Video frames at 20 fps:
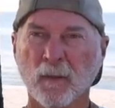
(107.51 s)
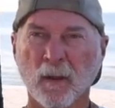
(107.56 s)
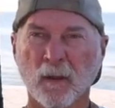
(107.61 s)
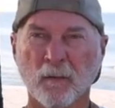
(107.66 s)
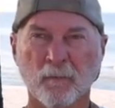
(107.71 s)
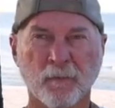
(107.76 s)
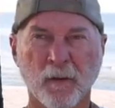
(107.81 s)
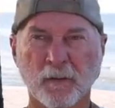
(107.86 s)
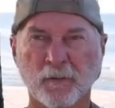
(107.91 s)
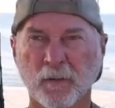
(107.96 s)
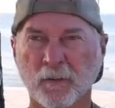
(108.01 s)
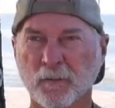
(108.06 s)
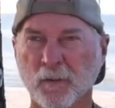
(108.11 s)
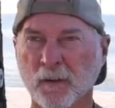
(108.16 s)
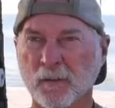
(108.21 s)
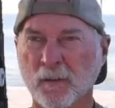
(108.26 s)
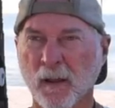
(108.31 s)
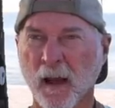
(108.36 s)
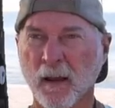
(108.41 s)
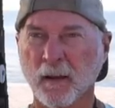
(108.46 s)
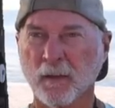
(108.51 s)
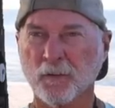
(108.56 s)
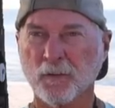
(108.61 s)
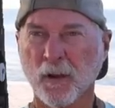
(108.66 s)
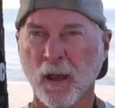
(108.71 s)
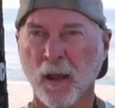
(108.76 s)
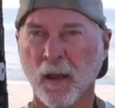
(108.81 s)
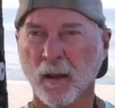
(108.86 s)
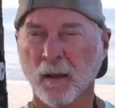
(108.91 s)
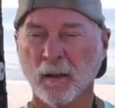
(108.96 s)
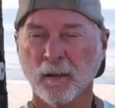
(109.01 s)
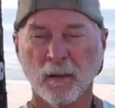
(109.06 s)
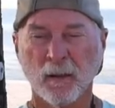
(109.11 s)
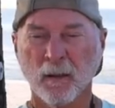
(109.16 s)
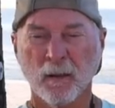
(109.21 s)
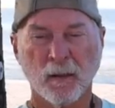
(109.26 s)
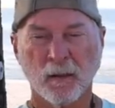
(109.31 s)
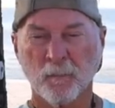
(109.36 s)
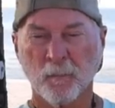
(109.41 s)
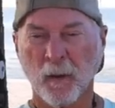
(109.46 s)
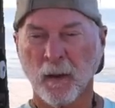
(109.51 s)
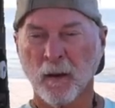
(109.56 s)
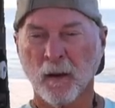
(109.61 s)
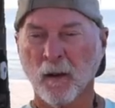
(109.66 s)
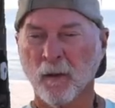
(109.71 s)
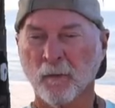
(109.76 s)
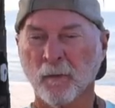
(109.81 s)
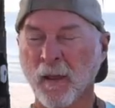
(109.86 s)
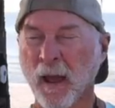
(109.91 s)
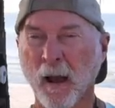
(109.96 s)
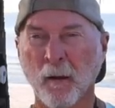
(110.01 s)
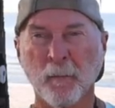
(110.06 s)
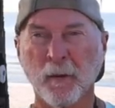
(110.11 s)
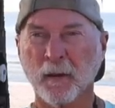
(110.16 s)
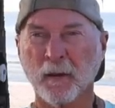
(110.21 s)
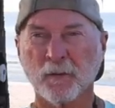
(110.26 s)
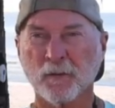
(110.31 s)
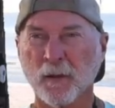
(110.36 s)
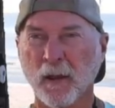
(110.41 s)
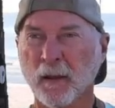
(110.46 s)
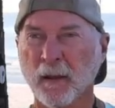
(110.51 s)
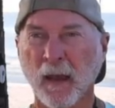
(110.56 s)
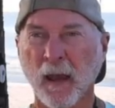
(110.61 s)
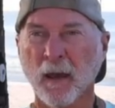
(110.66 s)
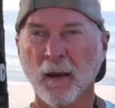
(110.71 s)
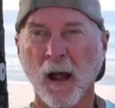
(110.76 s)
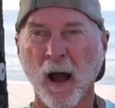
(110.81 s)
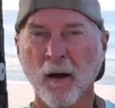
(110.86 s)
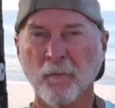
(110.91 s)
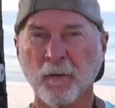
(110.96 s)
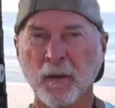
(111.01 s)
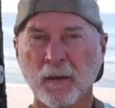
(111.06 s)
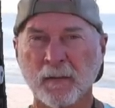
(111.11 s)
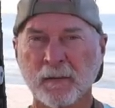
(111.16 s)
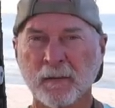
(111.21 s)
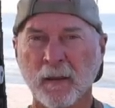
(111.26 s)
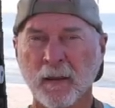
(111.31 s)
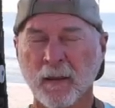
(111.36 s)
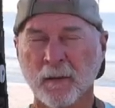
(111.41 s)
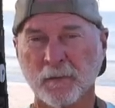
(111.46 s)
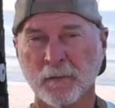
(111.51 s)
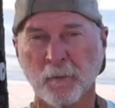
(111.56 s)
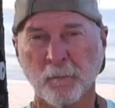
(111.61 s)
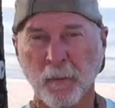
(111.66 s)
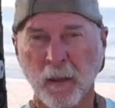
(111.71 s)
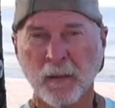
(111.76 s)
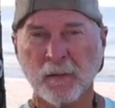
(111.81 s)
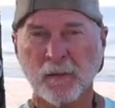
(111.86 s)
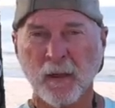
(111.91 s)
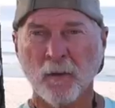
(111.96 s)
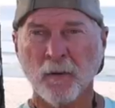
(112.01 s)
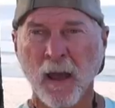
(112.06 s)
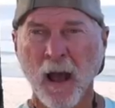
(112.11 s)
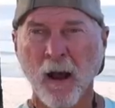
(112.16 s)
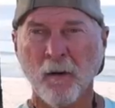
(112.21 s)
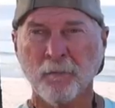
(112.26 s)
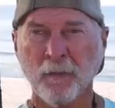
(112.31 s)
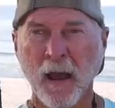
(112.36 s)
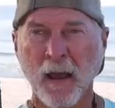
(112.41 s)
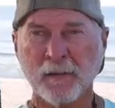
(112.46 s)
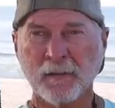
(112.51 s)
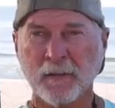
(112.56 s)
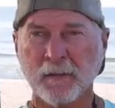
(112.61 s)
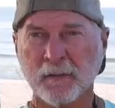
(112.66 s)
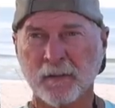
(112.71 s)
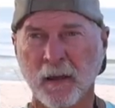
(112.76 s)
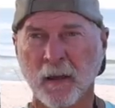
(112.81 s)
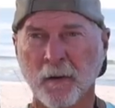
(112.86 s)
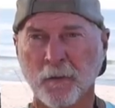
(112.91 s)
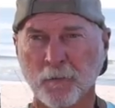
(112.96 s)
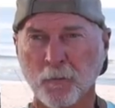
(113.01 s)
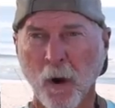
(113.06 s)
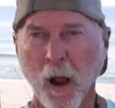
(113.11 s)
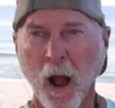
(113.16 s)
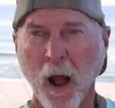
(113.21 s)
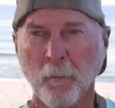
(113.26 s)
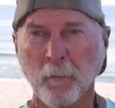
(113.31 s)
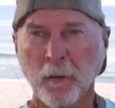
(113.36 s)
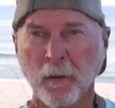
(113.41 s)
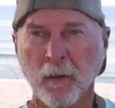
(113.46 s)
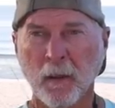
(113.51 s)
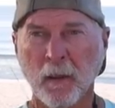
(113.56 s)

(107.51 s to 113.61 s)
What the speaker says: And fish it just like a jig. Depending on how big a jig head, obviously, it depends on how fast it's going to drop.